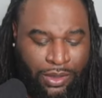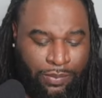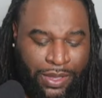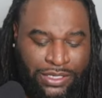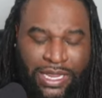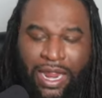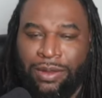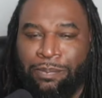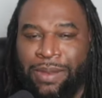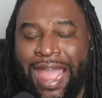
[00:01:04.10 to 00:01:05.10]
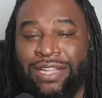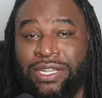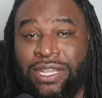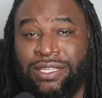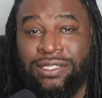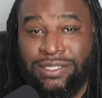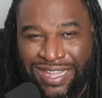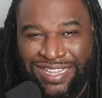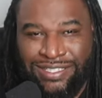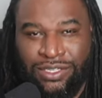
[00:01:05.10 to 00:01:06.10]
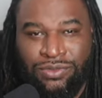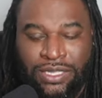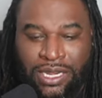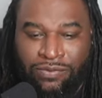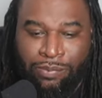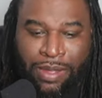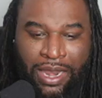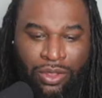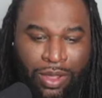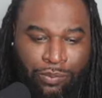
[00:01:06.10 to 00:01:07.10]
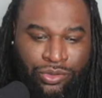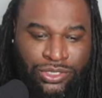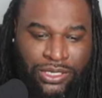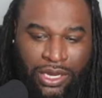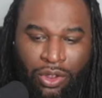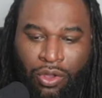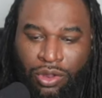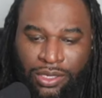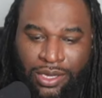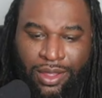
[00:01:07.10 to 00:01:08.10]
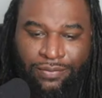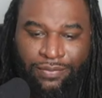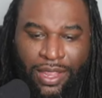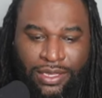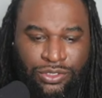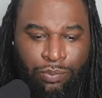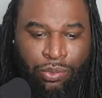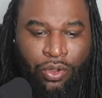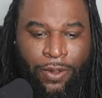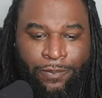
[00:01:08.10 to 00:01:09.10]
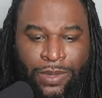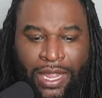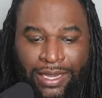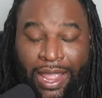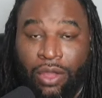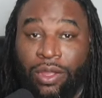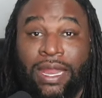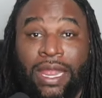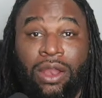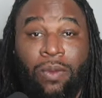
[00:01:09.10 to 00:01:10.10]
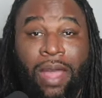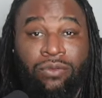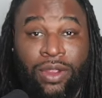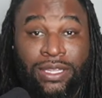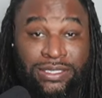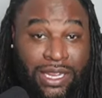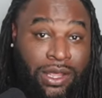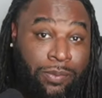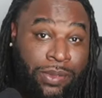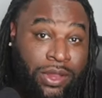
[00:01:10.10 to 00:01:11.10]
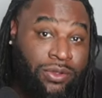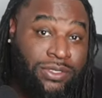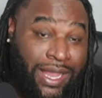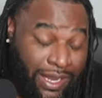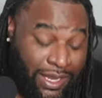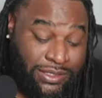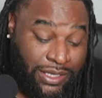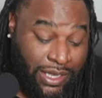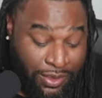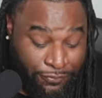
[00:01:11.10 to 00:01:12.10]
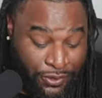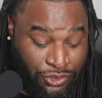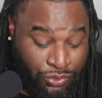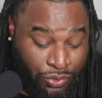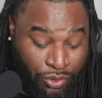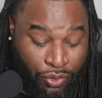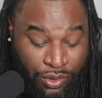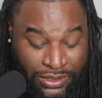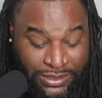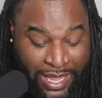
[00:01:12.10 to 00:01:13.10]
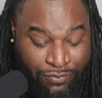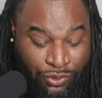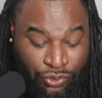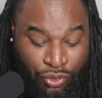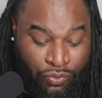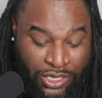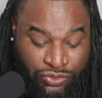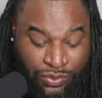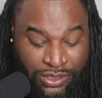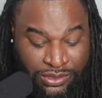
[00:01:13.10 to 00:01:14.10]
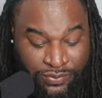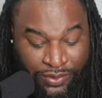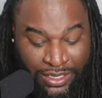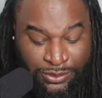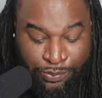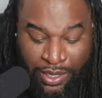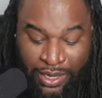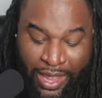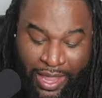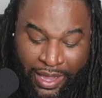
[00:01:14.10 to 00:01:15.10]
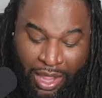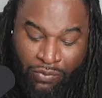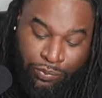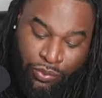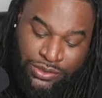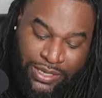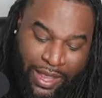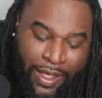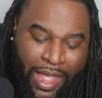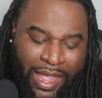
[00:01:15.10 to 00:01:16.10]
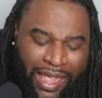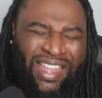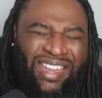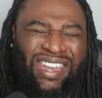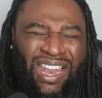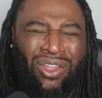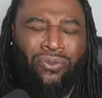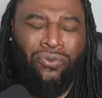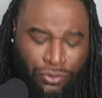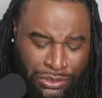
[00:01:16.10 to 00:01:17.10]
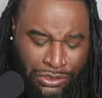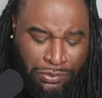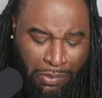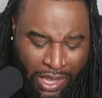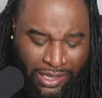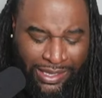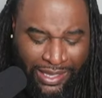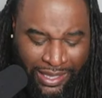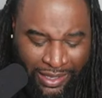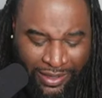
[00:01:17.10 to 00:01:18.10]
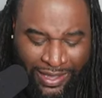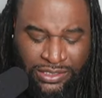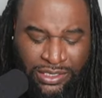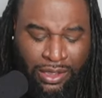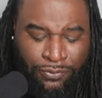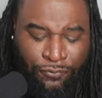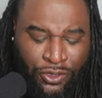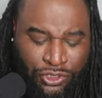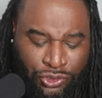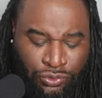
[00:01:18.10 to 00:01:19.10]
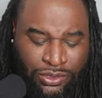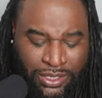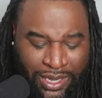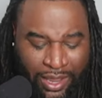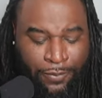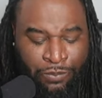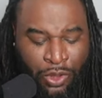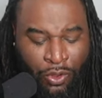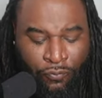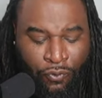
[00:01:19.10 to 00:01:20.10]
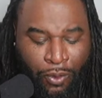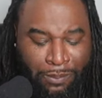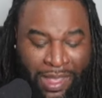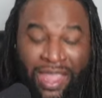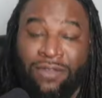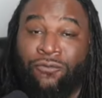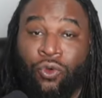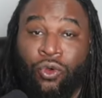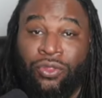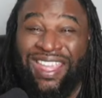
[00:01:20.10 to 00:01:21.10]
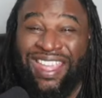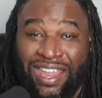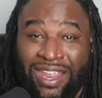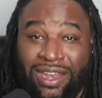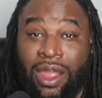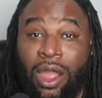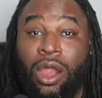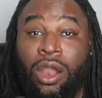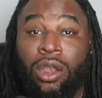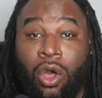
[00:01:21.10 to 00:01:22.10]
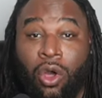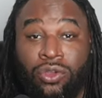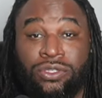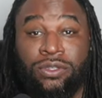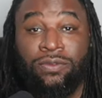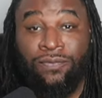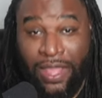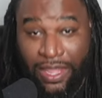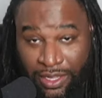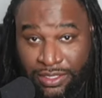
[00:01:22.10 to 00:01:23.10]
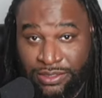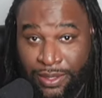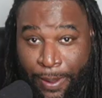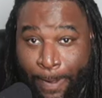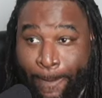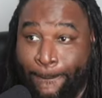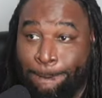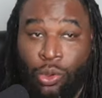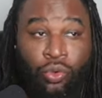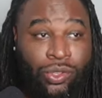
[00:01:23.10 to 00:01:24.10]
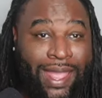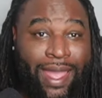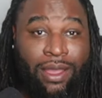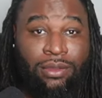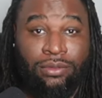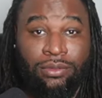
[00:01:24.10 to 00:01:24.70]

Big shout out to Black Jesus. I see you, son of Apollo. I appreciate all the love and support. Now, Canelo Alvarez, it appears that it's official. According to Salvador Rodriguez of ESPN Knockout, reports that Canelo versus Munguia is official today for May 4th in Las Vegas. Booyah.